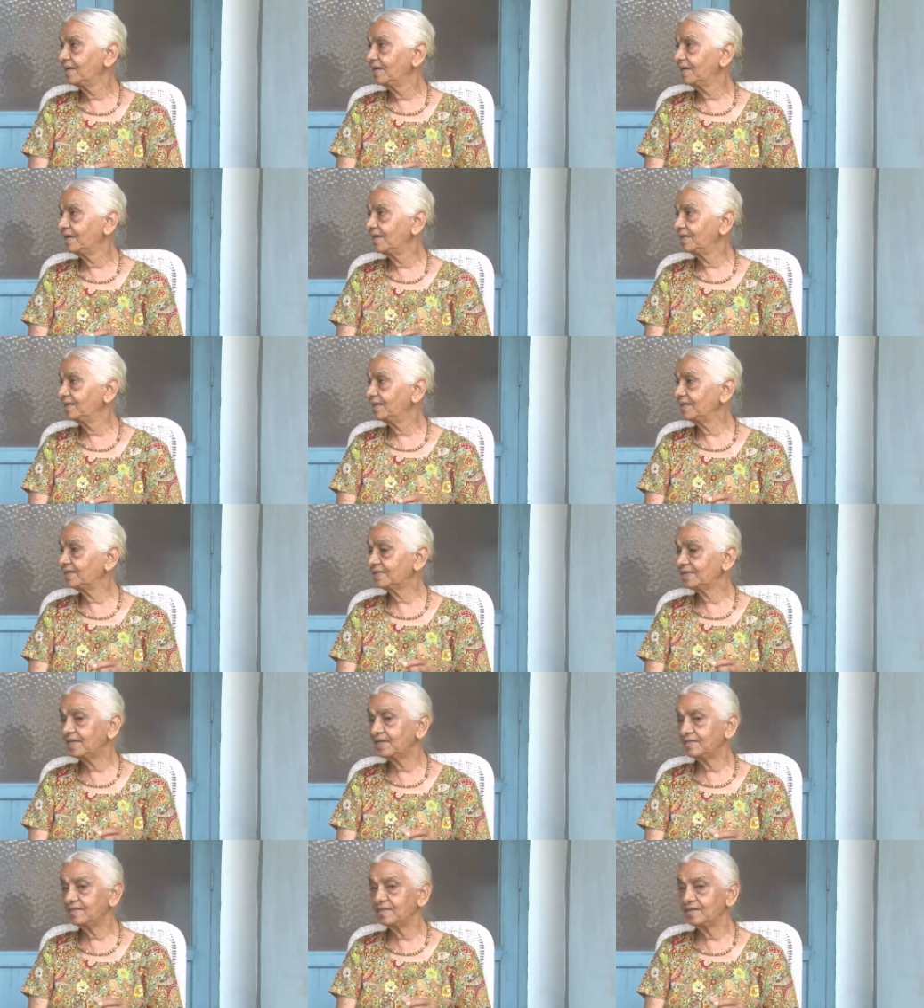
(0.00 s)
And they
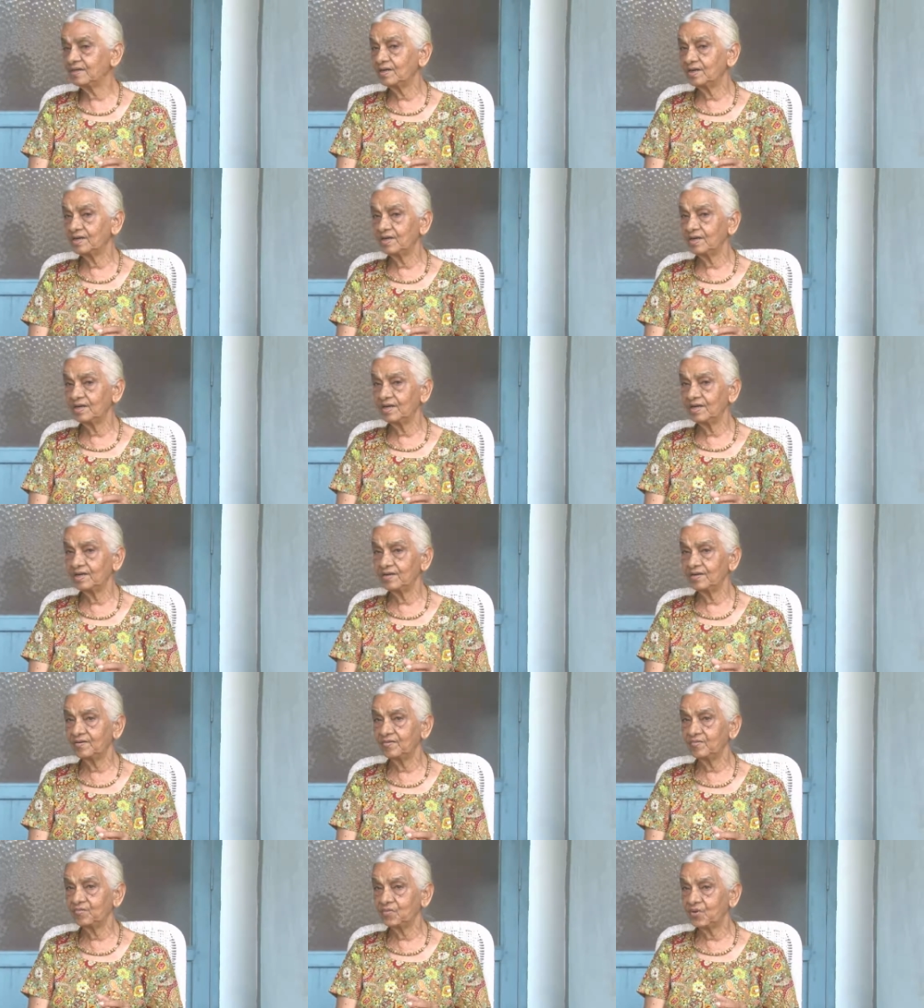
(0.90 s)
said
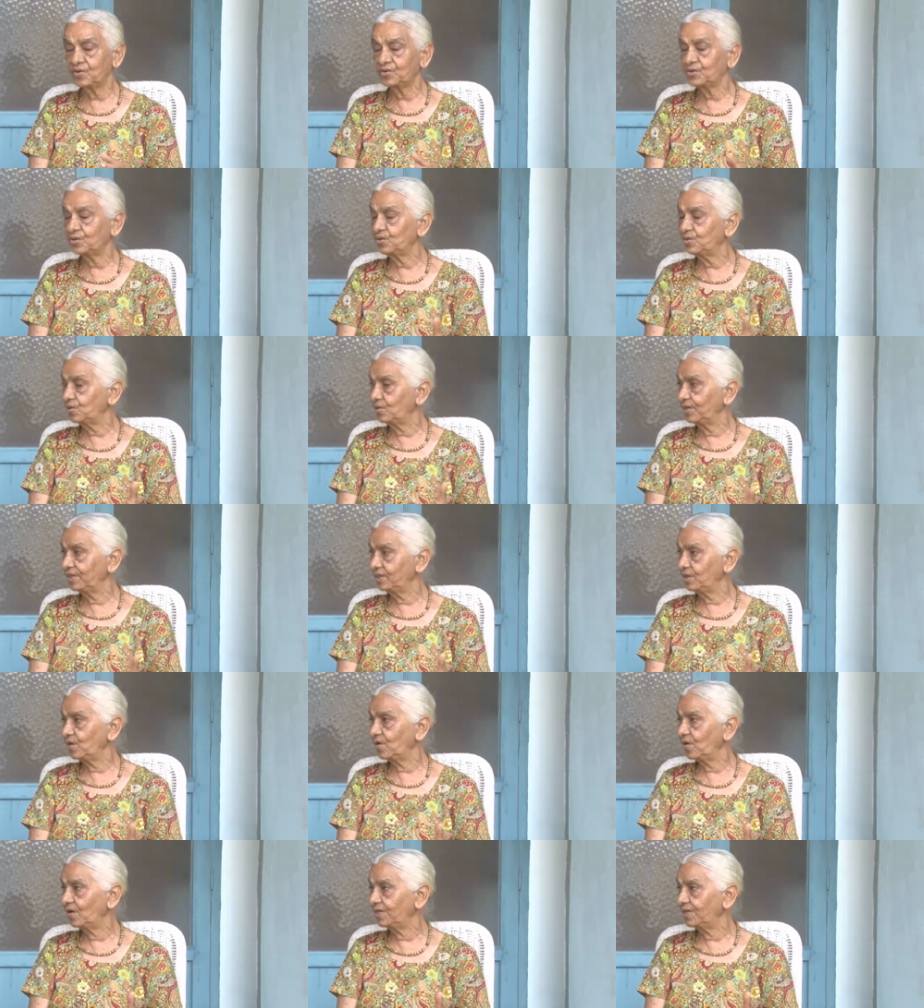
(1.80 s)
what to do in
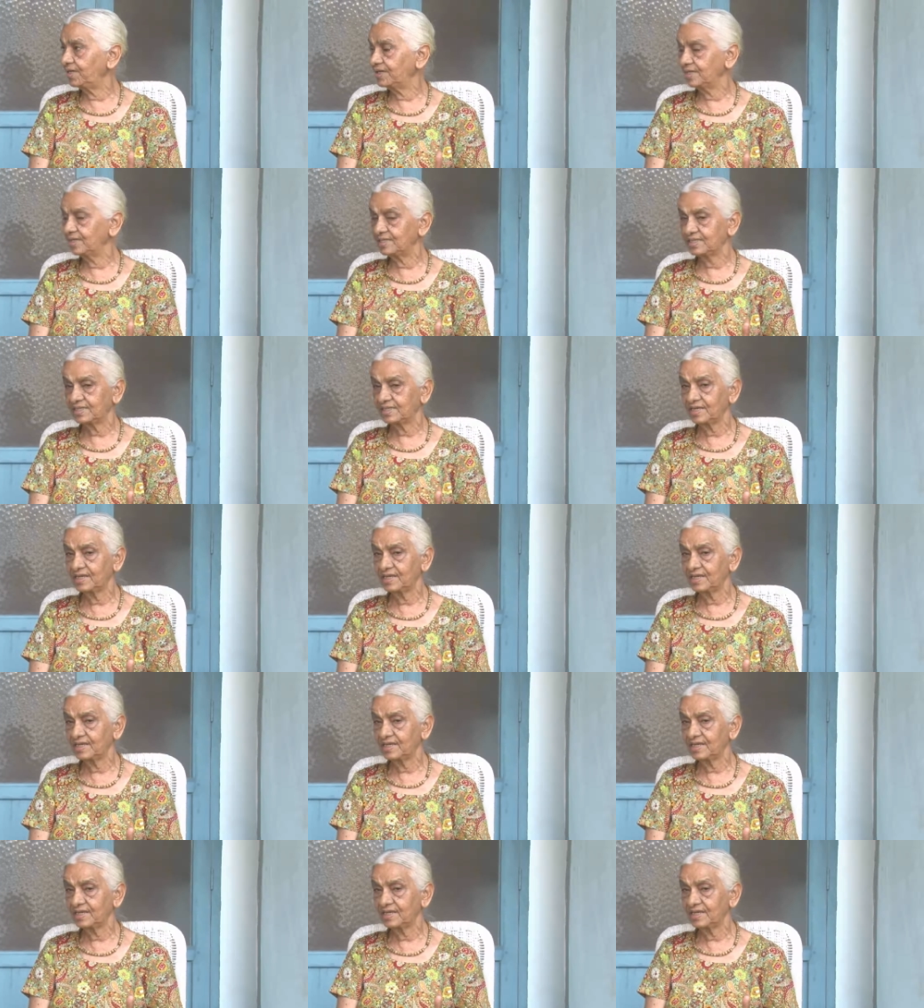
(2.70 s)
the holidays.